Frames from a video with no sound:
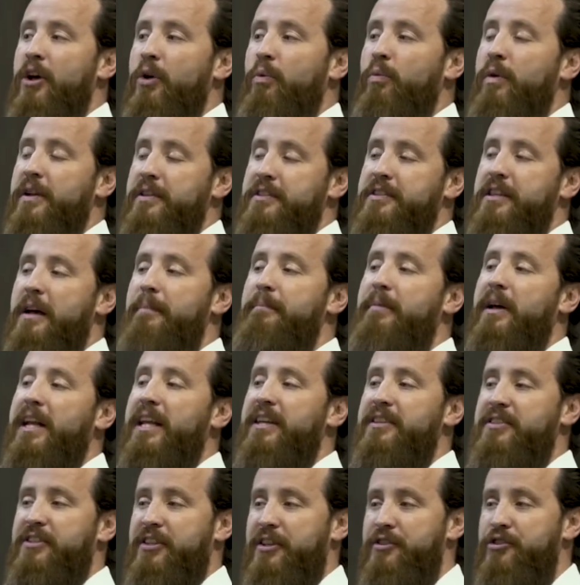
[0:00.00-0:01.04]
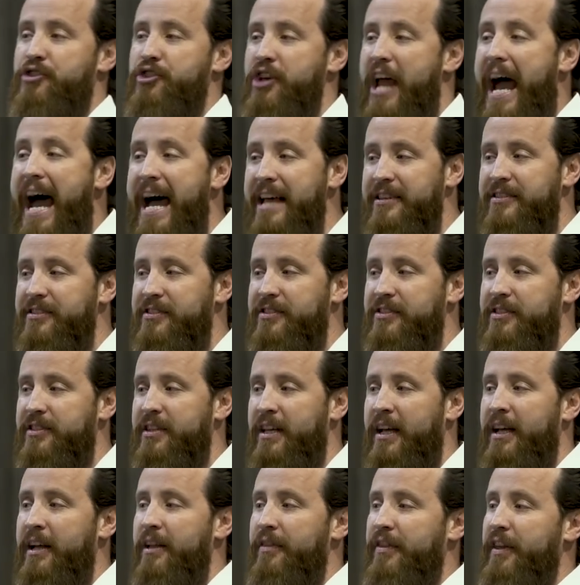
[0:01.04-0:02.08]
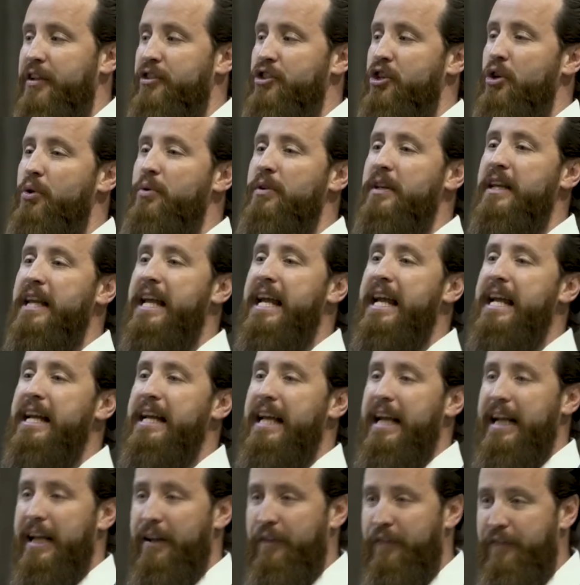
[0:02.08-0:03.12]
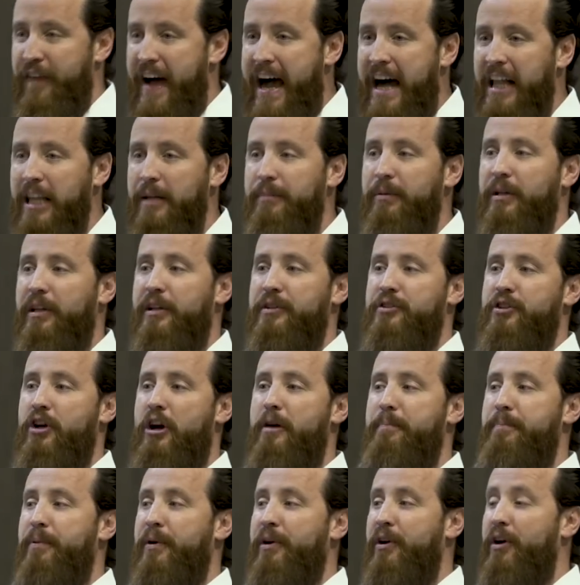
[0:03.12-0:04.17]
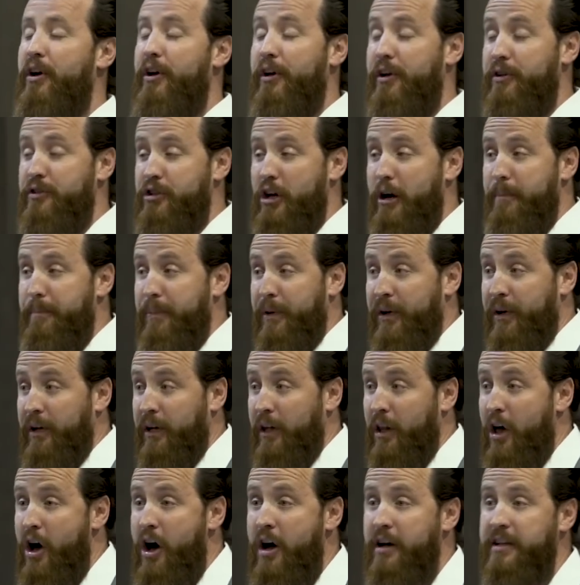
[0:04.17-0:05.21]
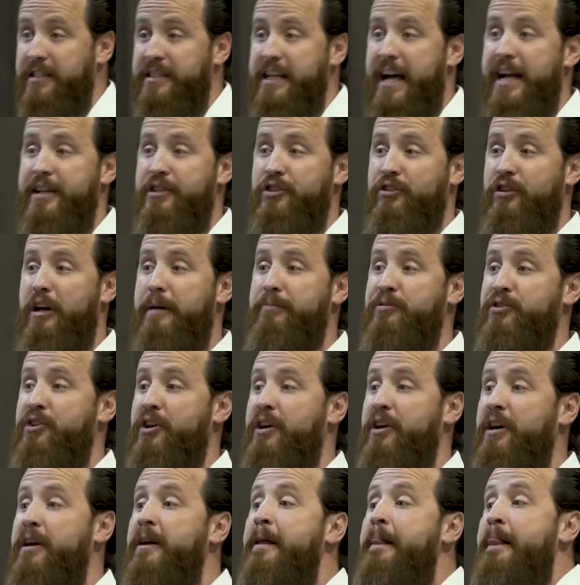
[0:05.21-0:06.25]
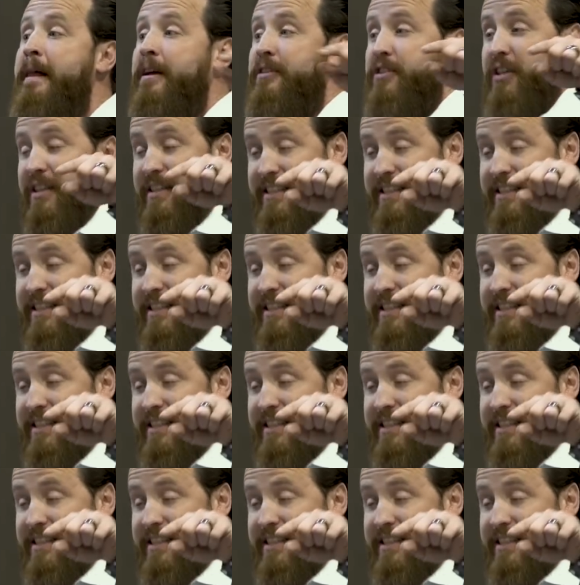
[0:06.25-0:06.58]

when somebody suggests that you need an infallible interpreter, an interpreter alongside Scripture to